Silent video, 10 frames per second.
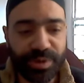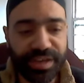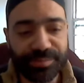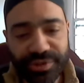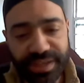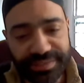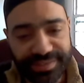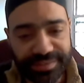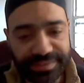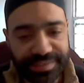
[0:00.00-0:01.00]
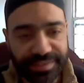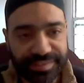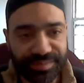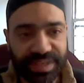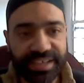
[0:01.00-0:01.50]
point I'm trying
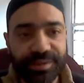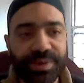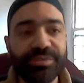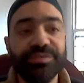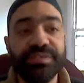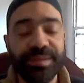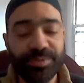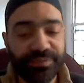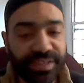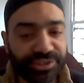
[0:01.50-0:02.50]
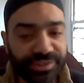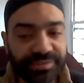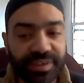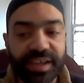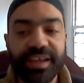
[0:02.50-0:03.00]
to make about
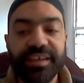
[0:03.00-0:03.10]
deprivation.